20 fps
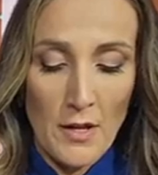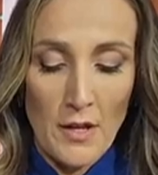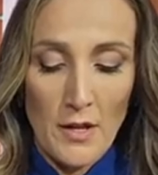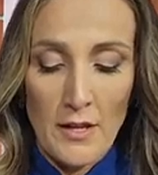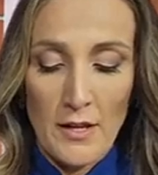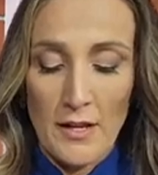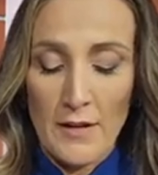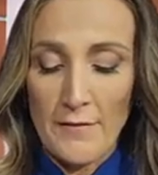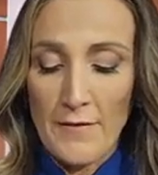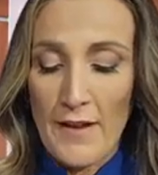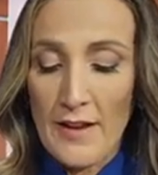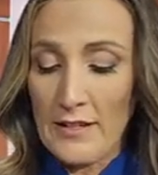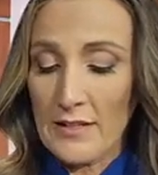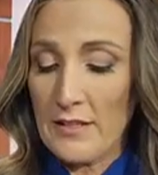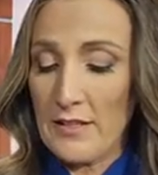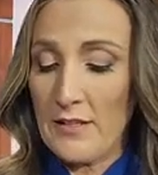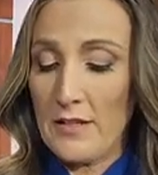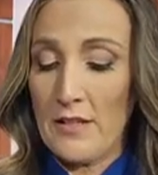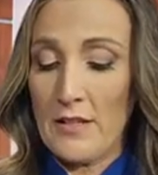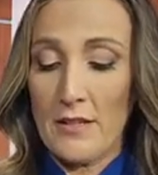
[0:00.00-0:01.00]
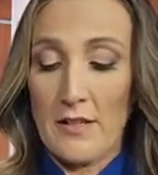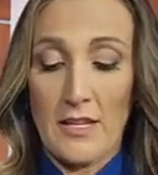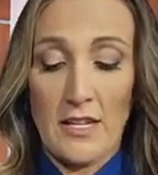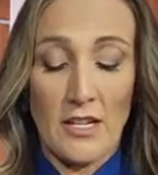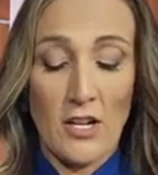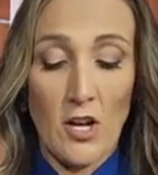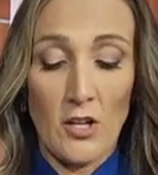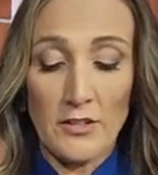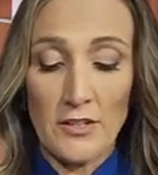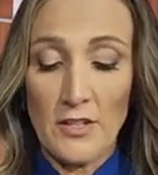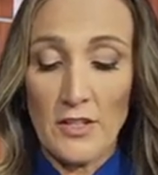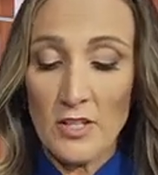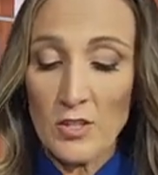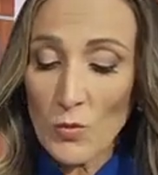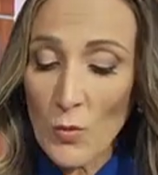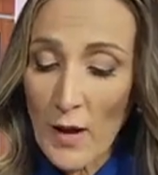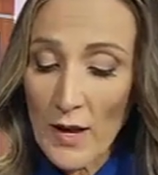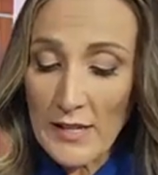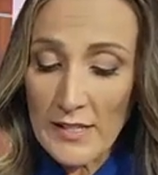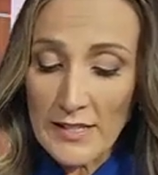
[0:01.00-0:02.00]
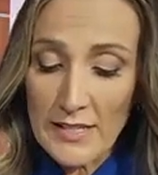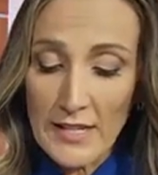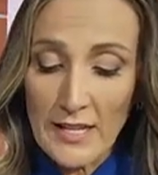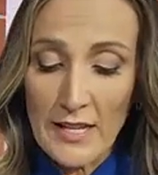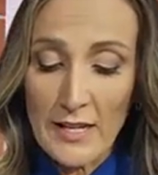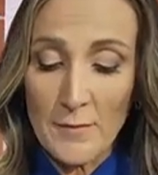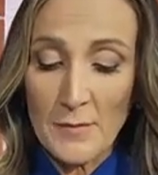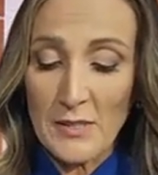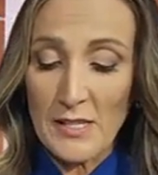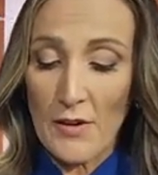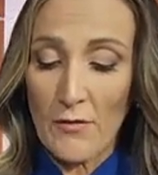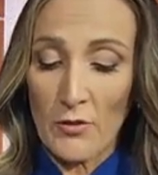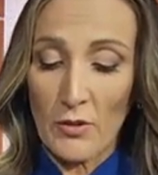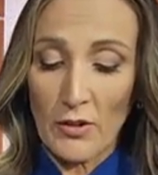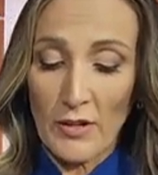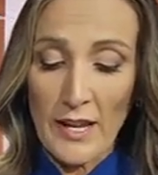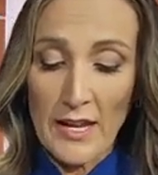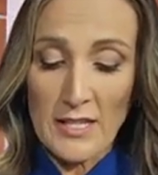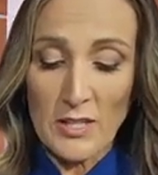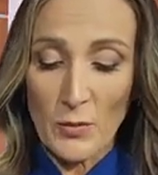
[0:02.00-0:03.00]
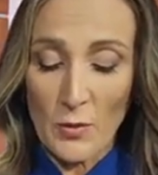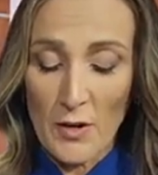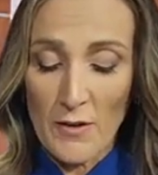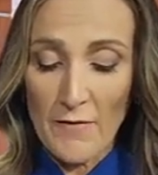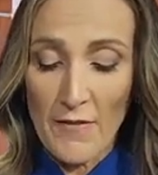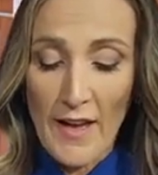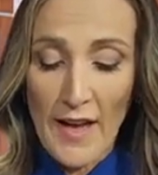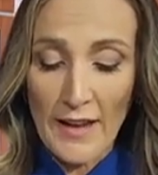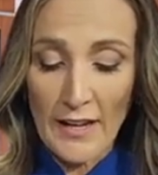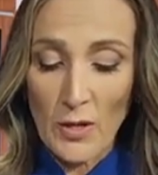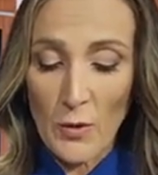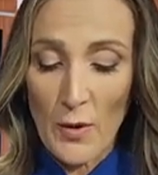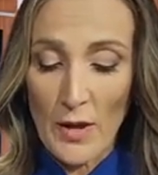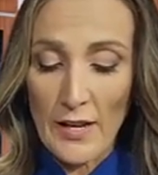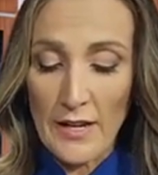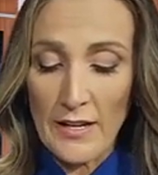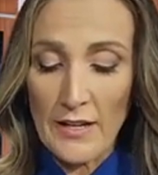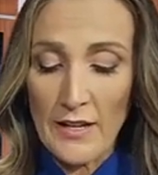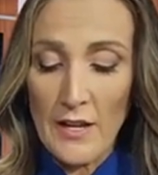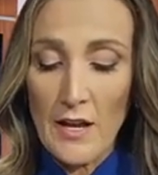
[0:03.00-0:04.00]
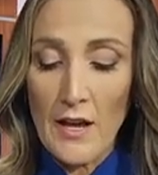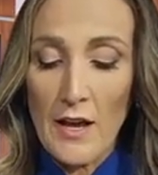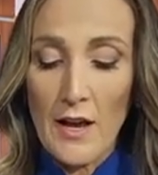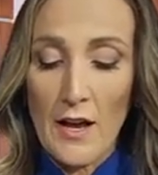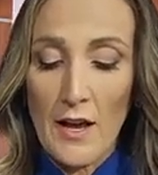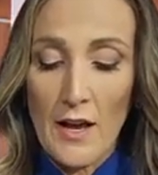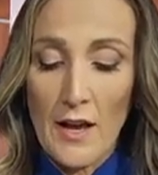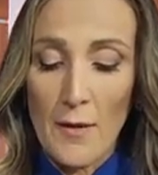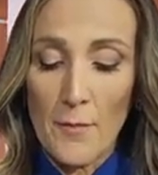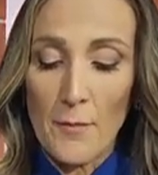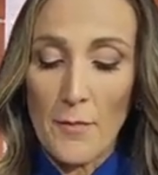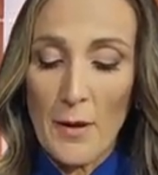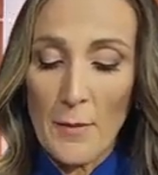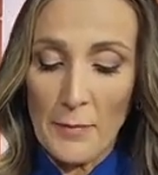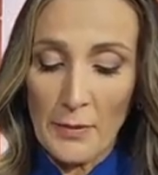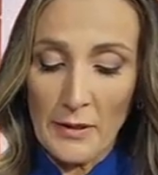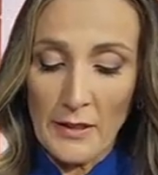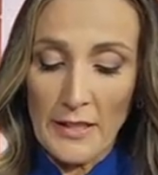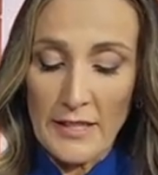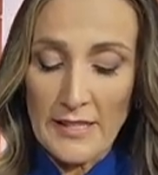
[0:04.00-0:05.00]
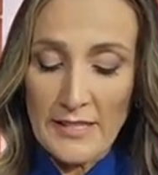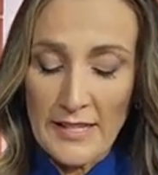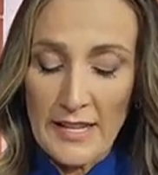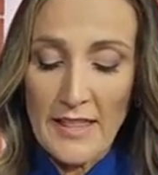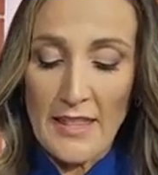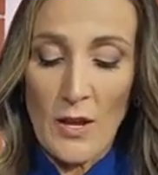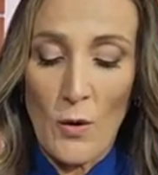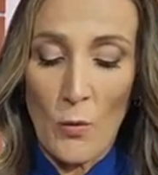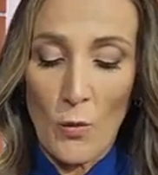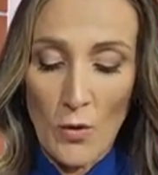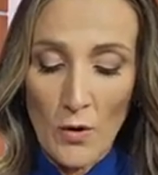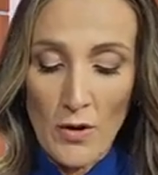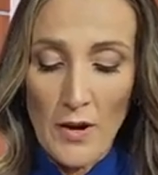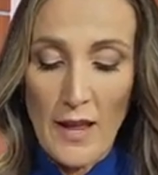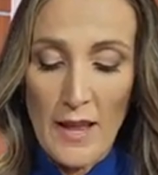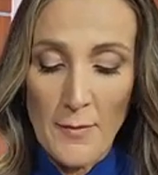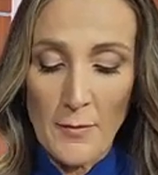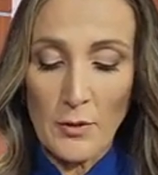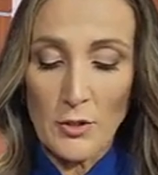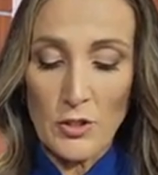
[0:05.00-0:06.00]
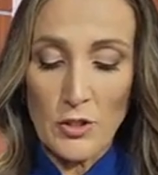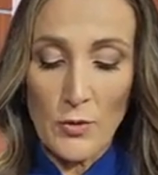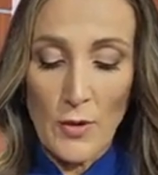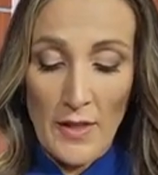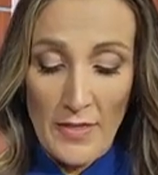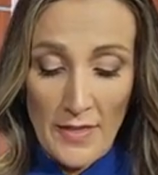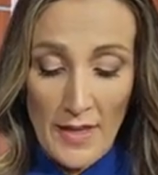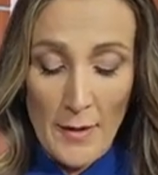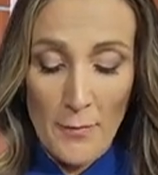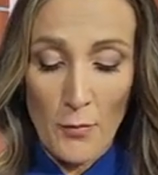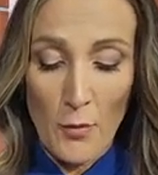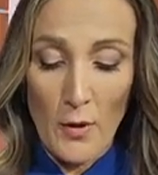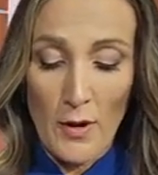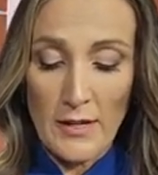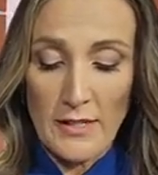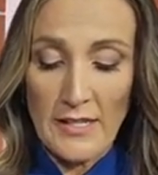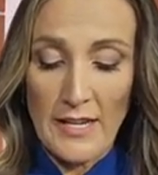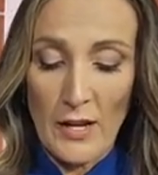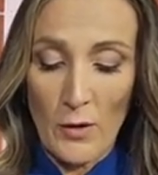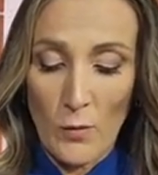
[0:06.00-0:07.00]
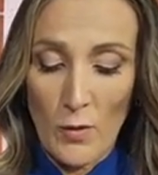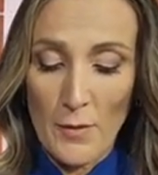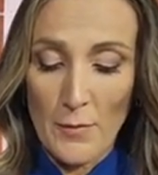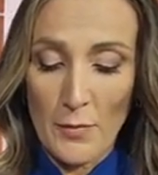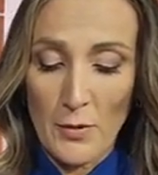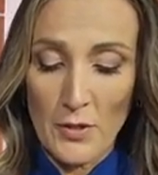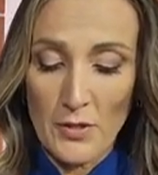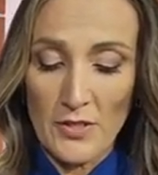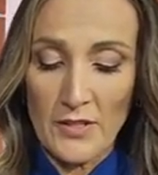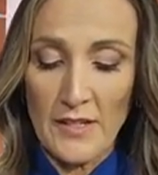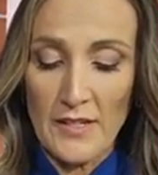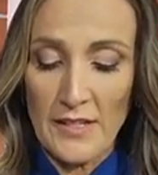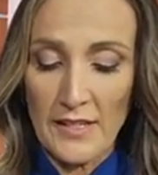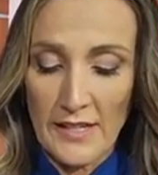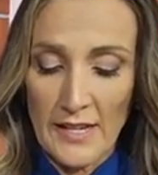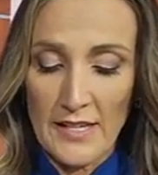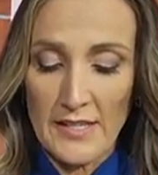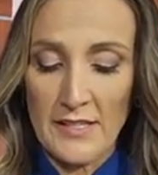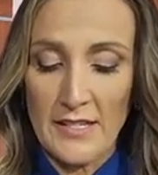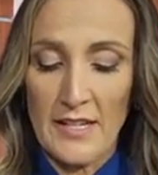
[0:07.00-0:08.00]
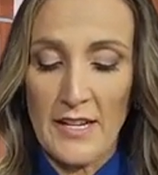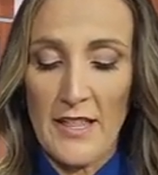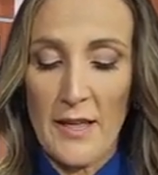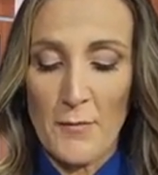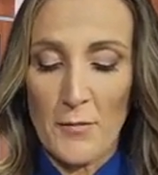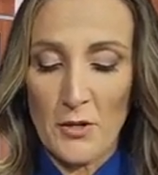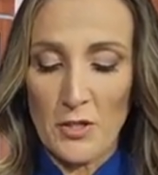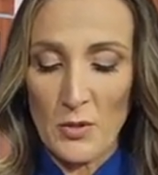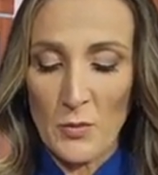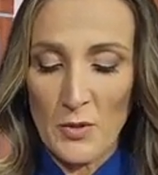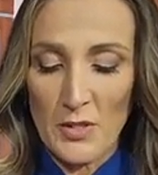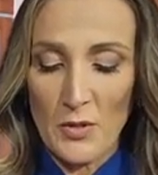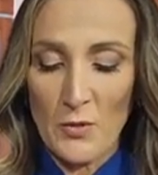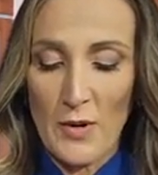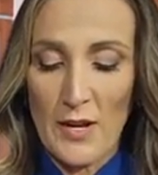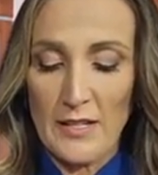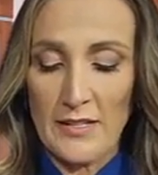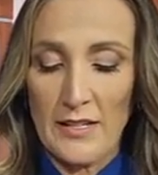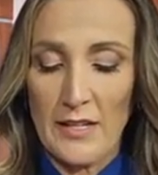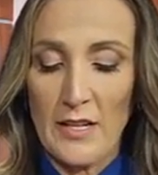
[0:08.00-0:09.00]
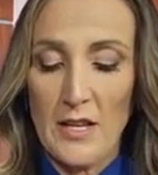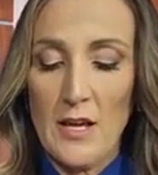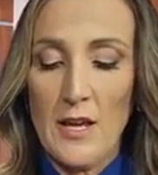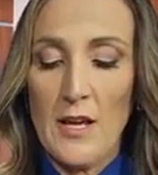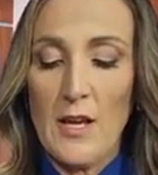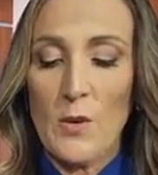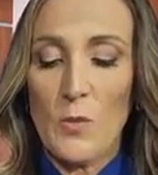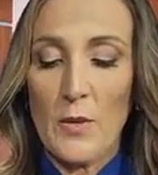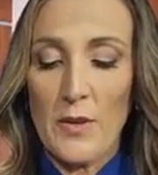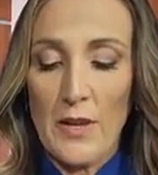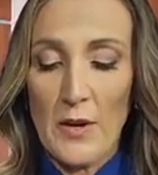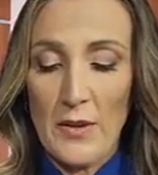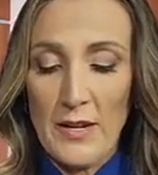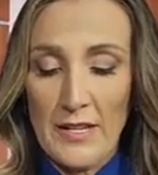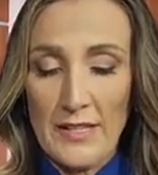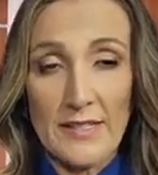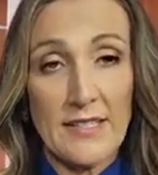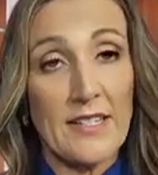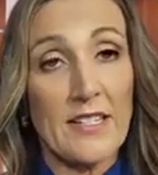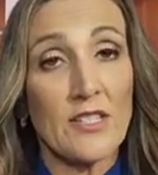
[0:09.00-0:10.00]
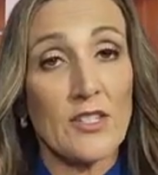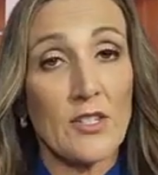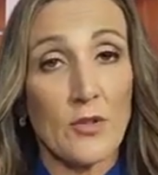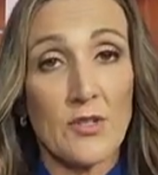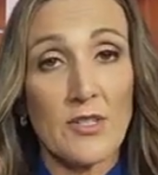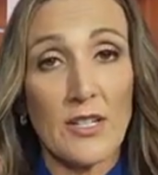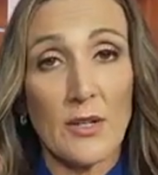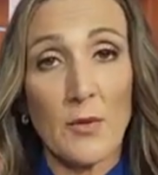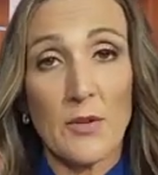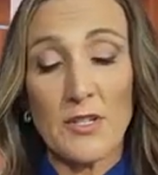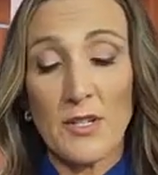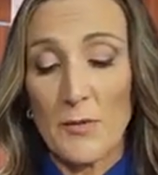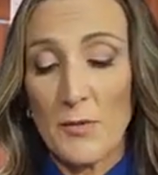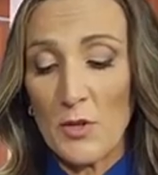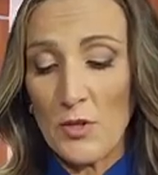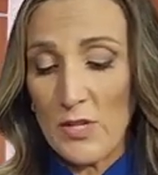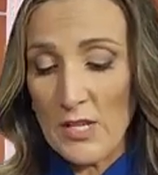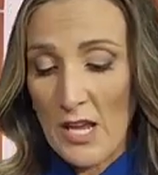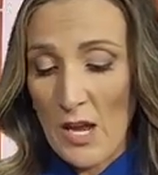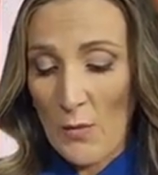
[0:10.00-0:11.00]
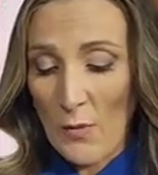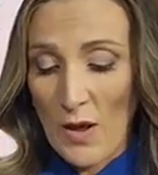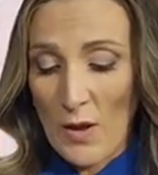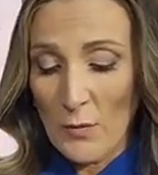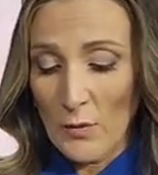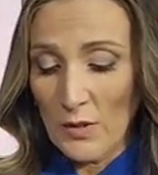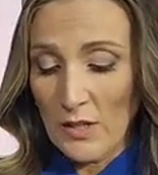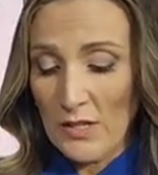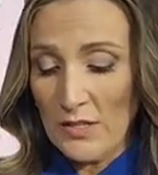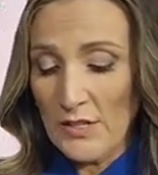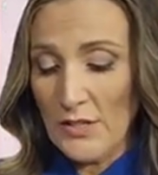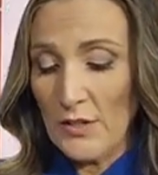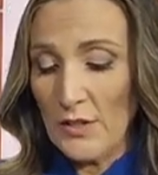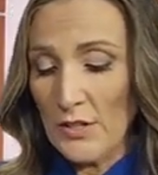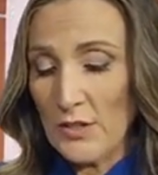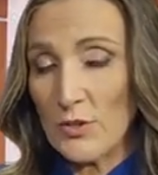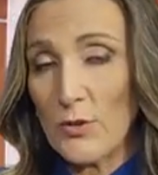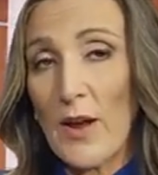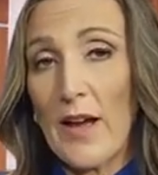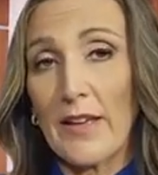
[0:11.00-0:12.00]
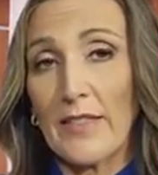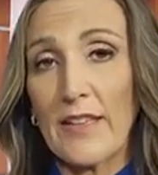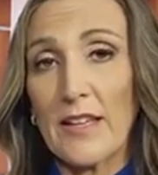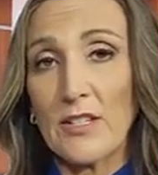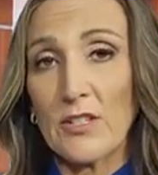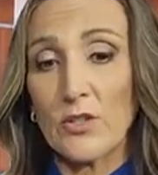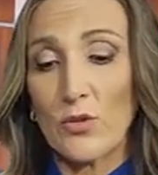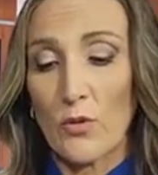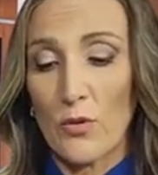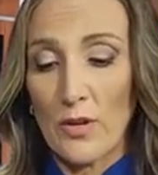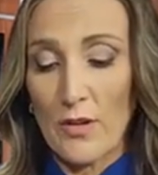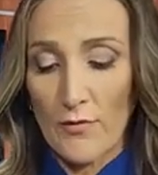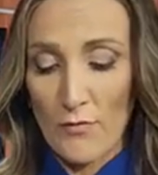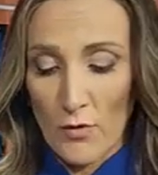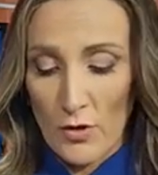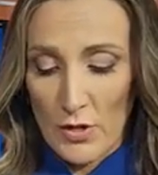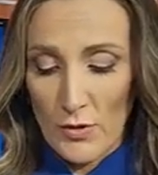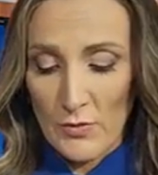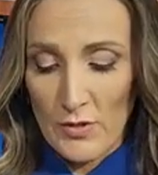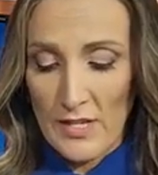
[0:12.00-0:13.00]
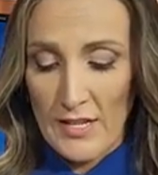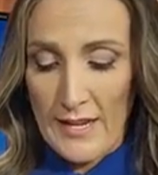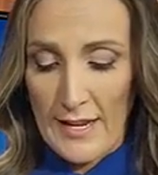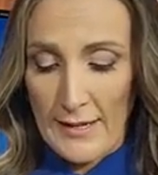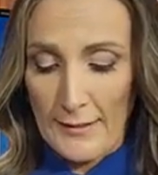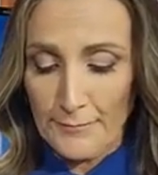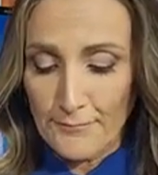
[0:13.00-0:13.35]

In fact, they called in a SWAT team. Several guests were evacuated, but police say they were able to, at that point, take one person into custody. That person was arrested without incident. So stick with WDAY. We'll continue to track that story for you today.